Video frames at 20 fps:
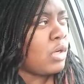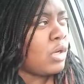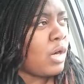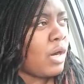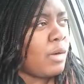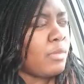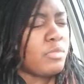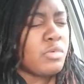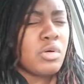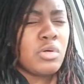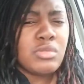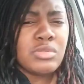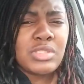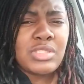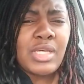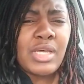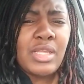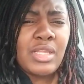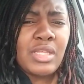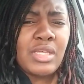I'm going to
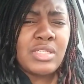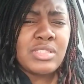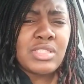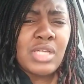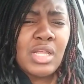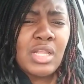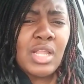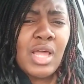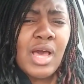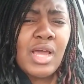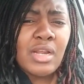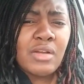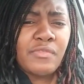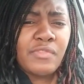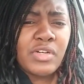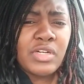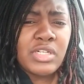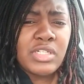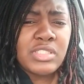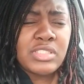say this. A lot
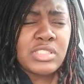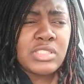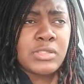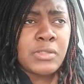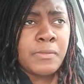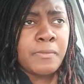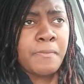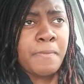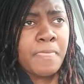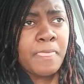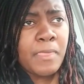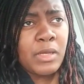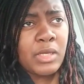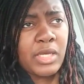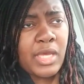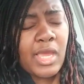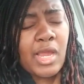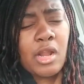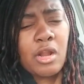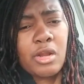of us
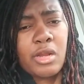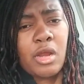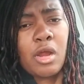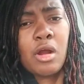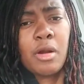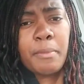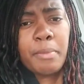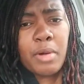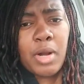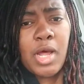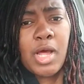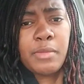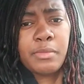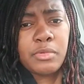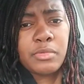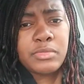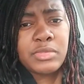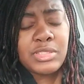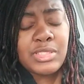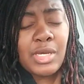carry our
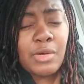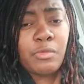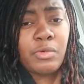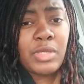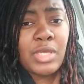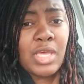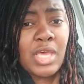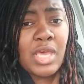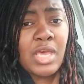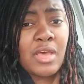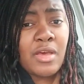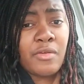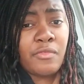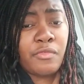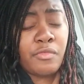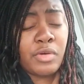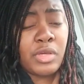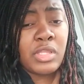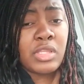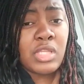problems that we
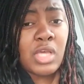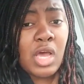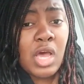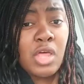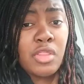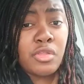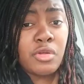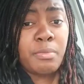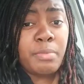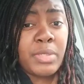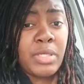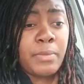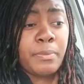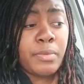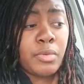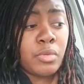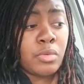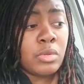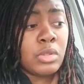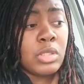have with other
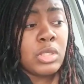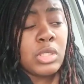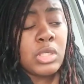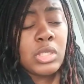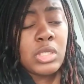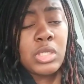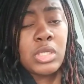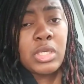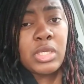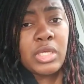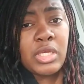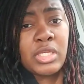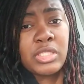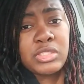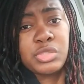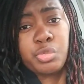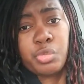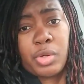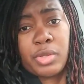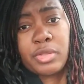people
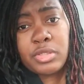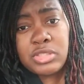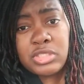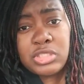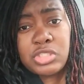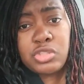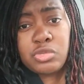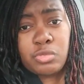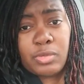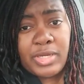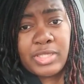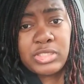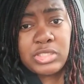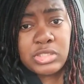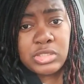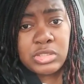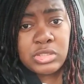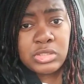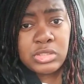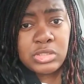into other
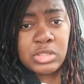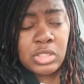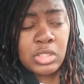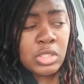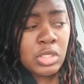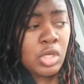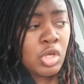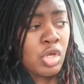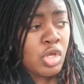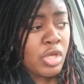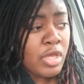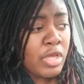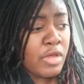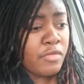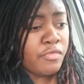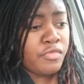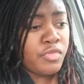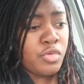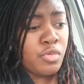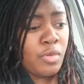situations.
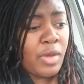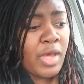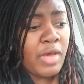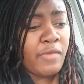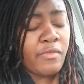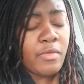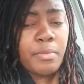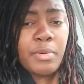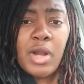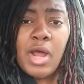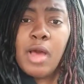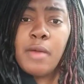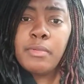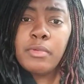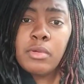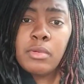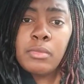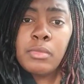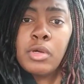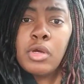If you have a
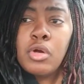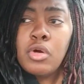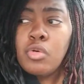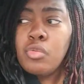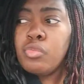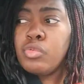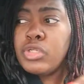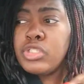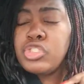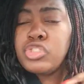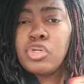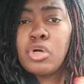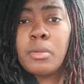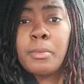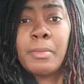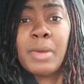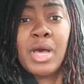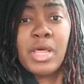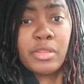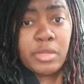problem with your
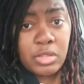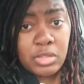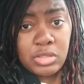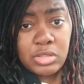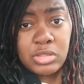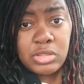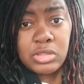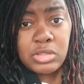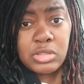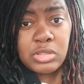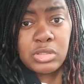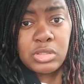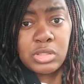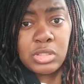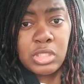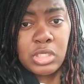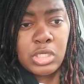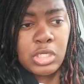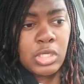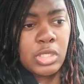mother,
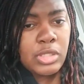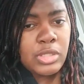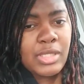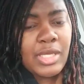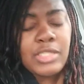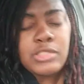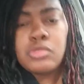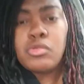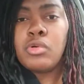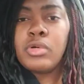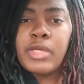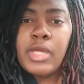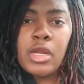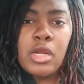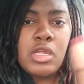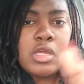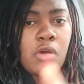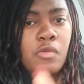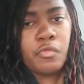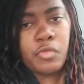that's going to
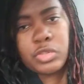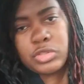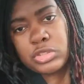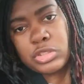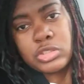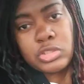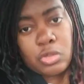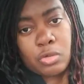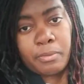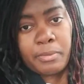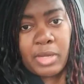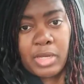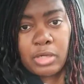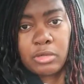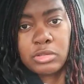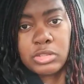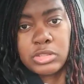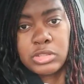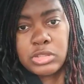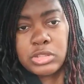carry over into your
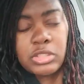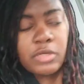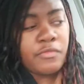marriage.